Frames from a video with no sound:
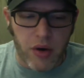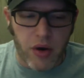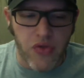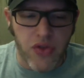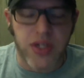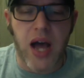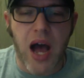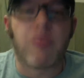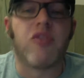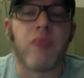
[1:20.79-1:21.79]
The
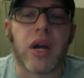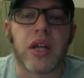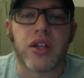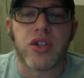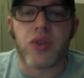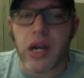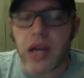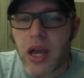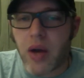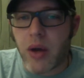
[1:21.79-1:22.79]
top of my list right
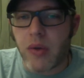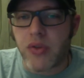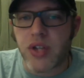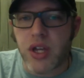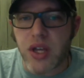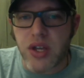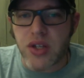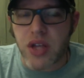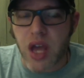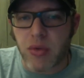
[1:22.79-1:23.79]
now, I will say, is
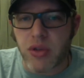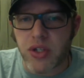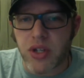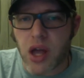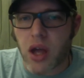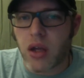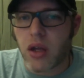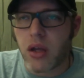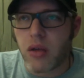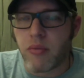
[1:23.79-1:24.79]
the Eberly stock
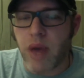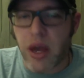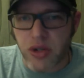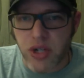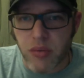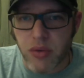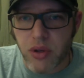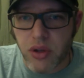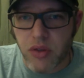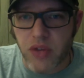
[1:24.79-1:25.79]
battleship,
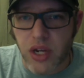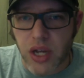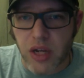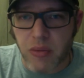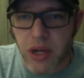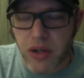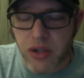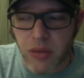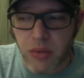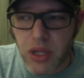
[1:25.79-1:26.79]
the V90
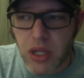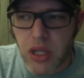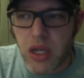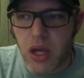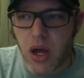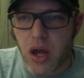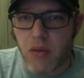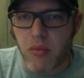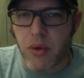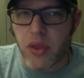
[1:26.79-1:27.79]
battleship.
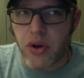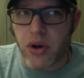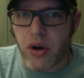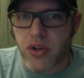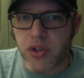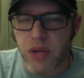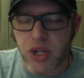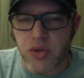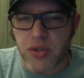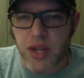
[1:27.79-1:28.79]
But there are some
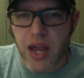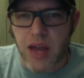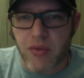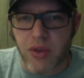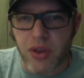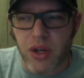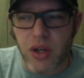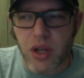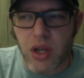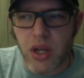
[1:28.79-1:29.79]
issues I have with it,
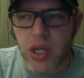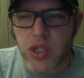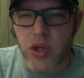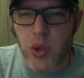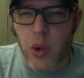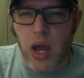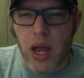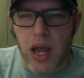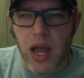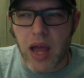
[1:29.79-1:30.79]
so I
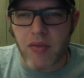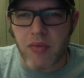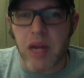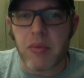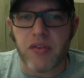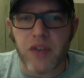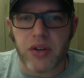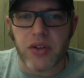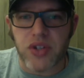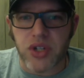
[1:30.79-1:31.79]
haven't made up my final
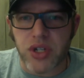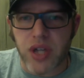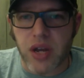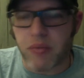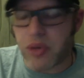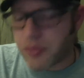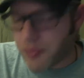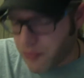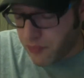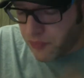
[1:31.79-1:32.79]
decision yet. But
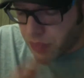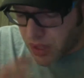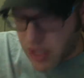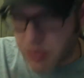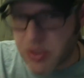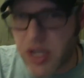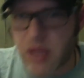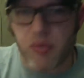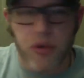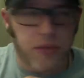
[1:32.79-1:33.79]
that's beside
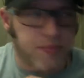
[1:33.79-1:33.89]
the point.